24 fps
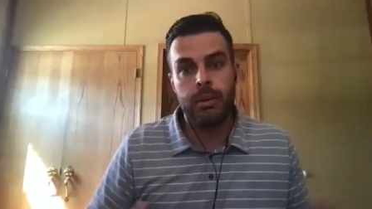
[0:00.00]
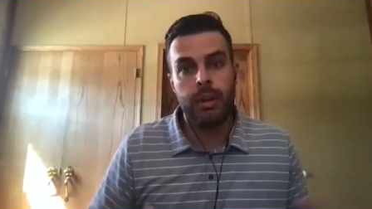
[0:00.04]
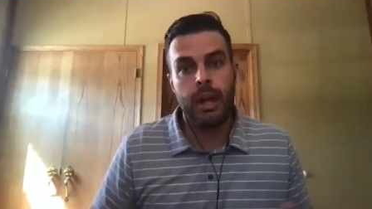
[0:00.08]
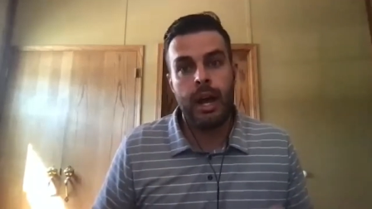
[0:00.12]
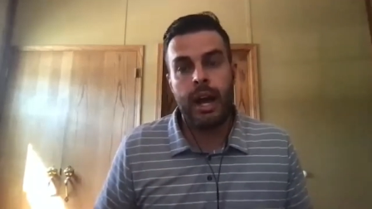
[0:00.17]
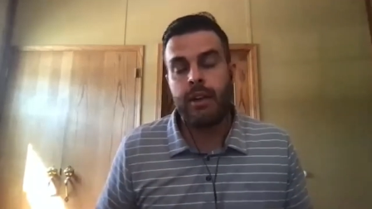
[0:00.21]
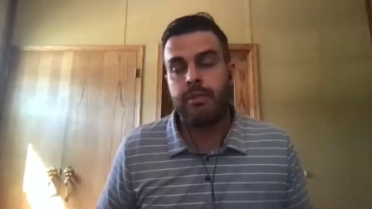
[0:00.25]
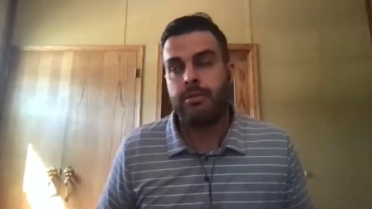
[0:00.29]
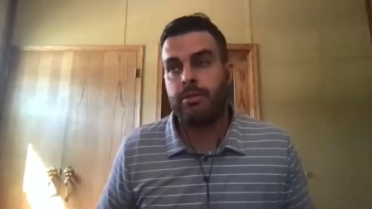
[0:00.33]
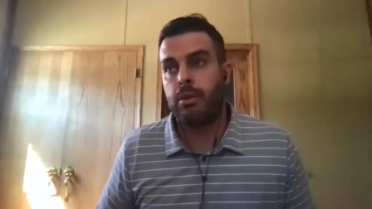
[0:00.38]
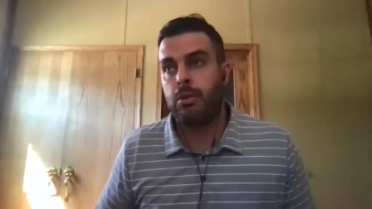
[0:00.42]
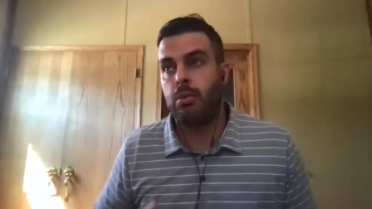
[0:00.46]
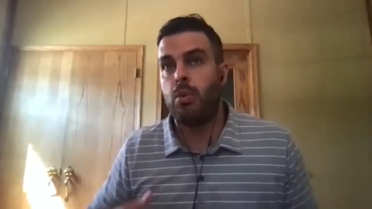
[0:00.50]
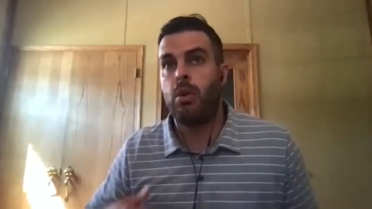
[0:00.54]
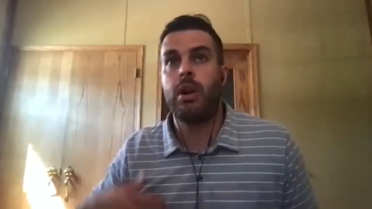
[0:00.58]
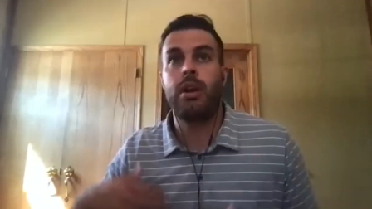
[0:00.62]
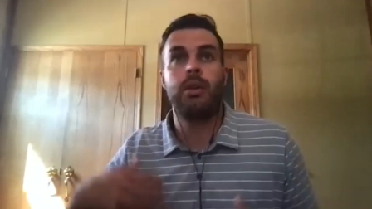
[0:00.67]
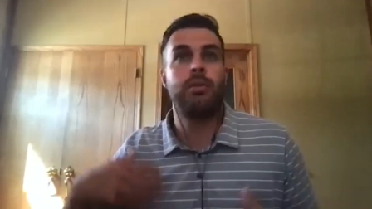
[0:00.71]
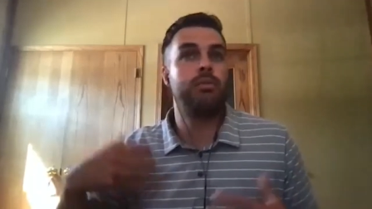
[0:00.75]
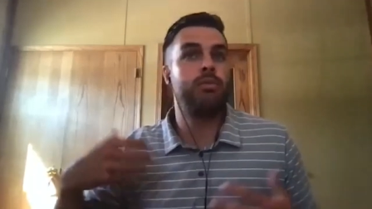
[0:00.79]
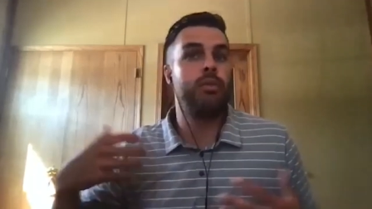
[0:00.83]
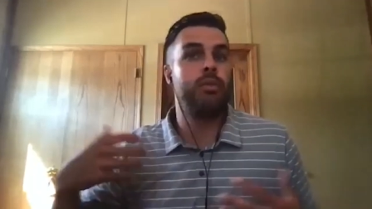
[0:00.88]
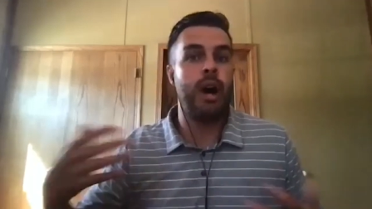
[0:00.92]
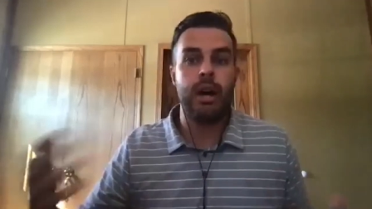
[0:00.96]
life or what
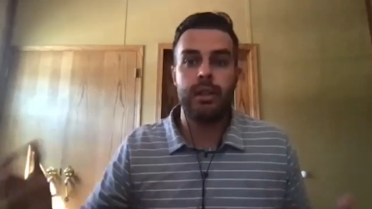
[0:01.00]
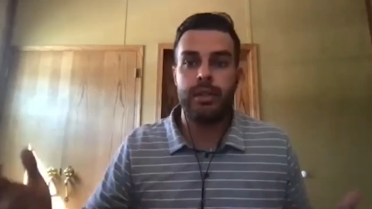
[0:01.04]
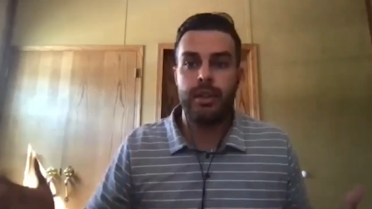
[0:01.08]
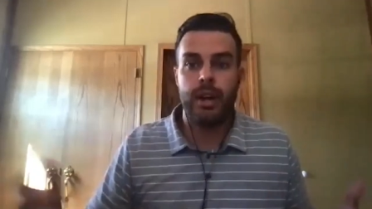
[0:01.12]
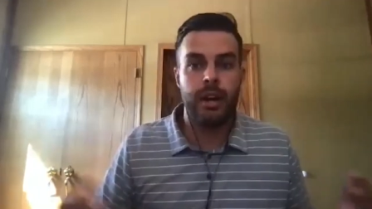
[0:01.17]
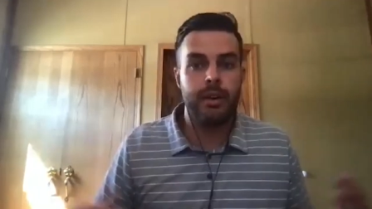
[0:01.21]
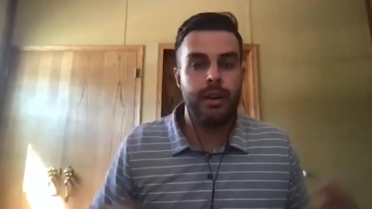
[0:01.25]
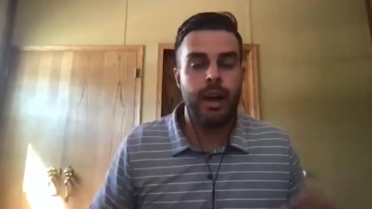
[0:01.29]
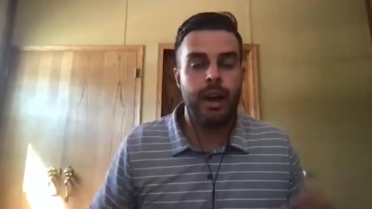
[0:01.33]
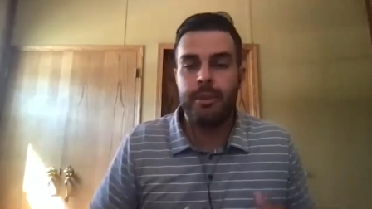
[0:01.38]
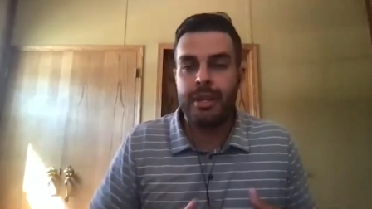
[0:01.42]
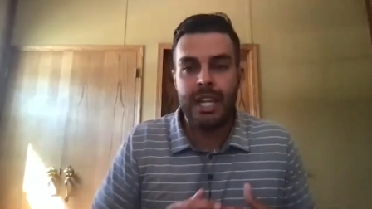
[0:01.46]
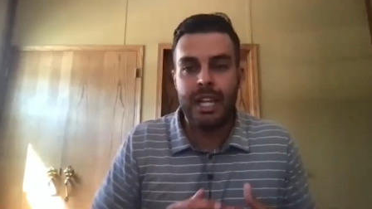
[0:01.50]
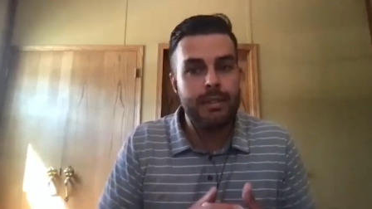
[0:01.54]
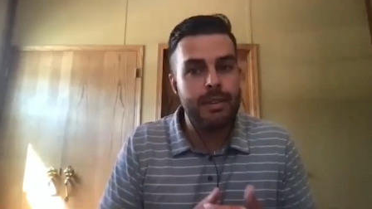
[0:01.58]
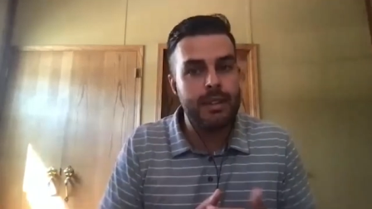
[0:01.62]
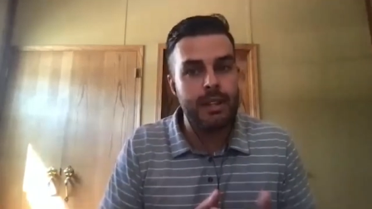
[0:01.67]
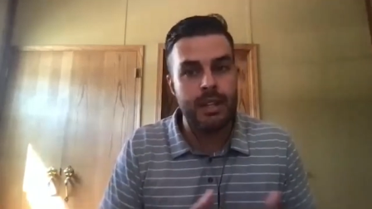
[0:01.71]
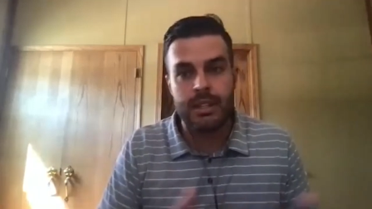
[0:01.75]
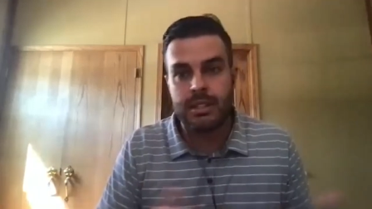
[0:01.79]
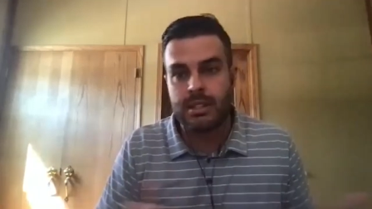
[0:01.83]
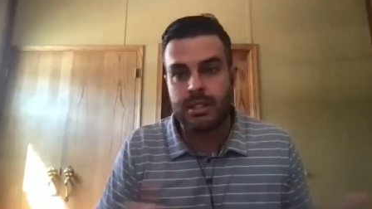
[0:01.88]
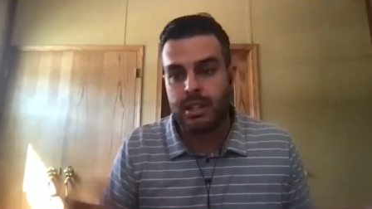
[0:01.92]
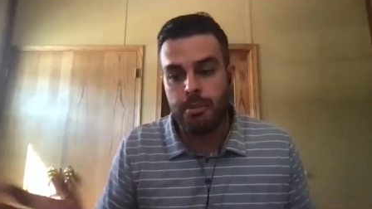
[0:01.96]
a roth i mean even
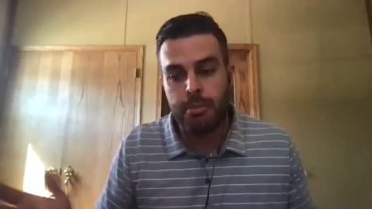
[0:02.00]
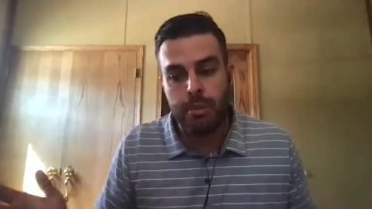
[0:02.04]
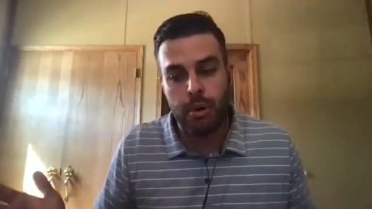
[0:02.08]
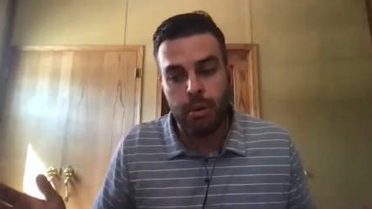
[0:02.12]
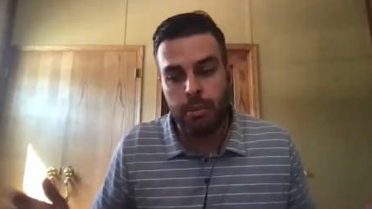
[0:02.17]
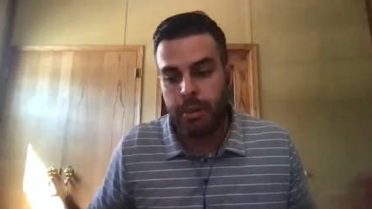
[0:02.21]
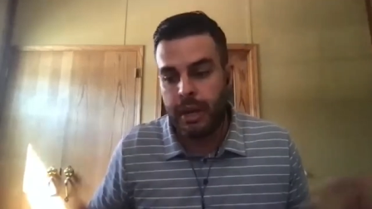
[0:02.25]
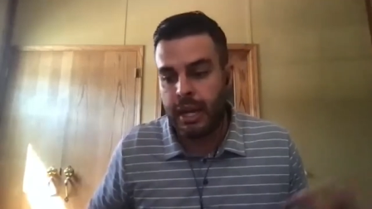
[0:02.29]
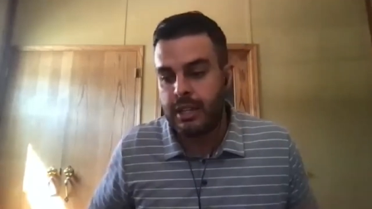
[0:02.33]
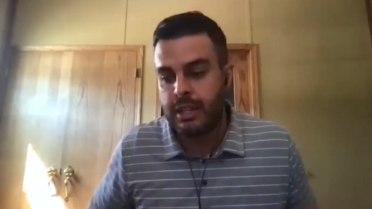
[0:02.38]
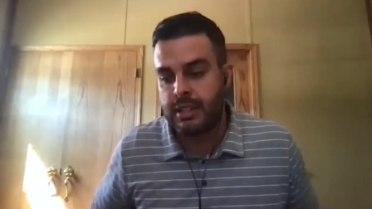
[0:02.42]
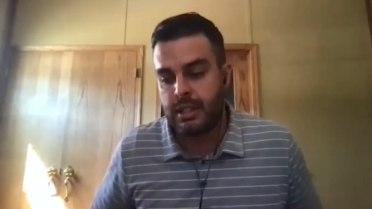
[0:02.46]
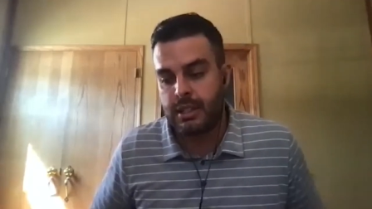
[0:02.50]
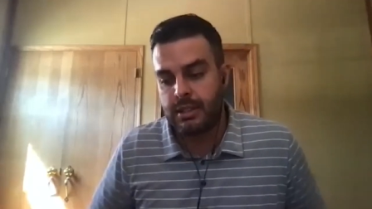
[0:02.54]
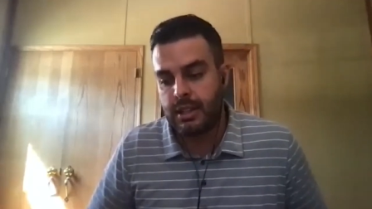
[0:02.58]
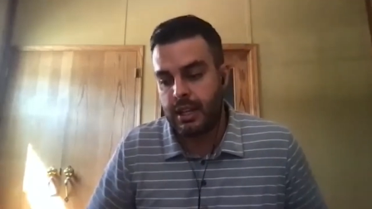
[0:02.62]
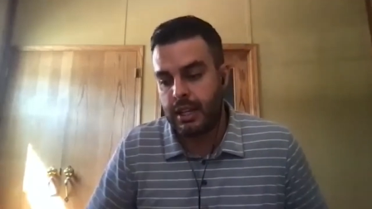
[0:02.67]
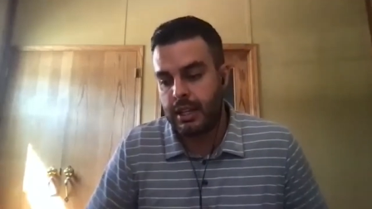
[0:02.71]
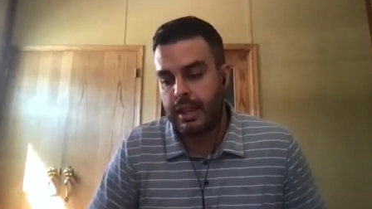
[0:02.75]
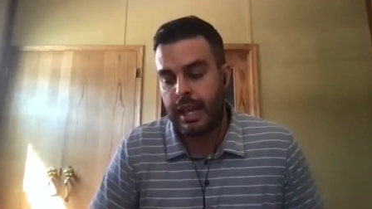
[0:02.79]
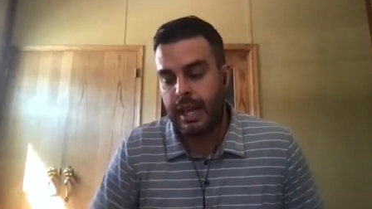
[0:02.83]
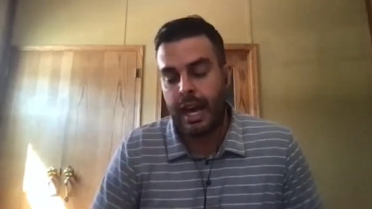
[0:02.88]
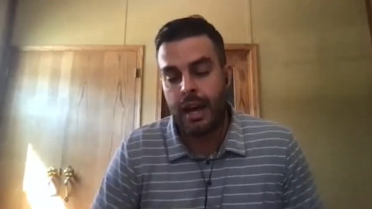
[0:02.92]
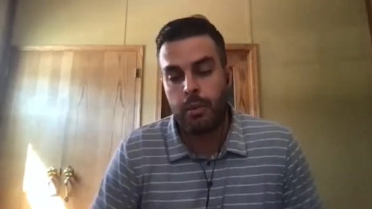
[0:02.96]
the simple basics
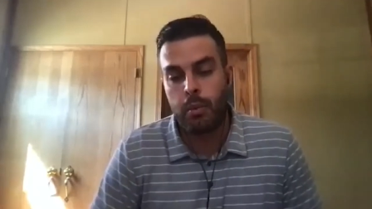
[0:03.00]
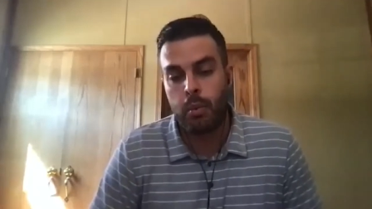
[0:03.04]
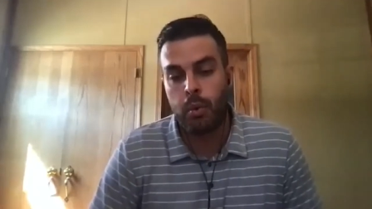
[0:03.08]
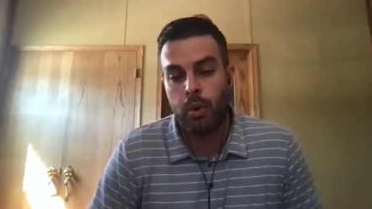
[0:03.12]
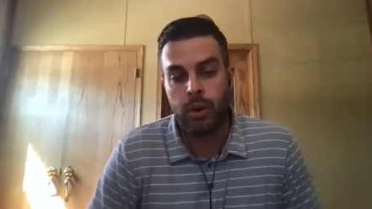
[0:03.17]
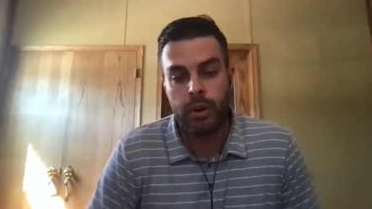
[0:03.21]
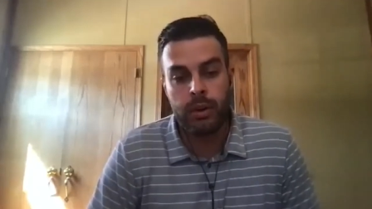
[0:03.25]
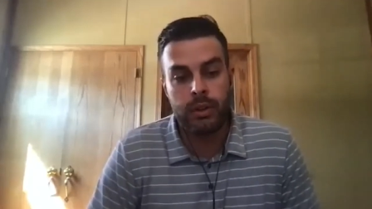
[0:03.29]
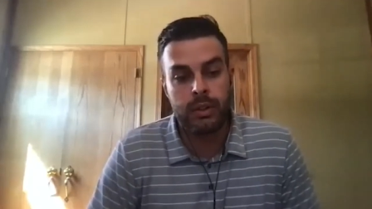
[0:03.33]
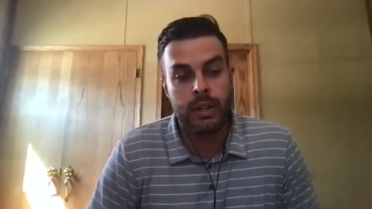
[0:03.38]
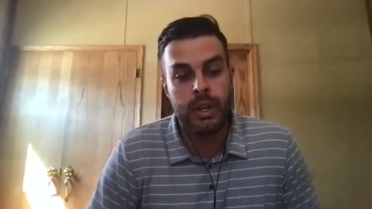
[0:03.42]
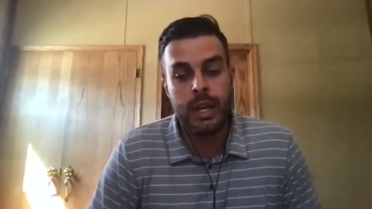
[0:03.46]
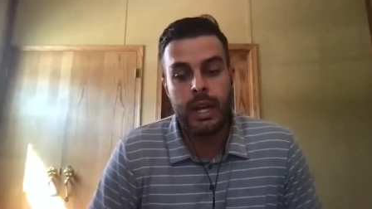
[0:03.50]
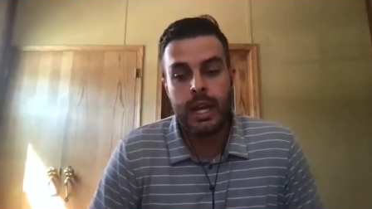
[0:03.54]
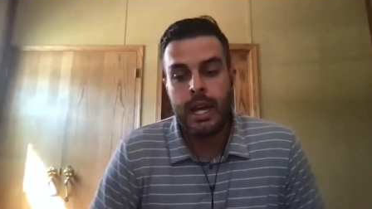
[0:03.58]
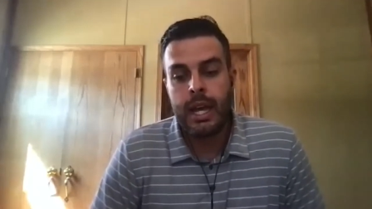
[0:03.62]
like that worked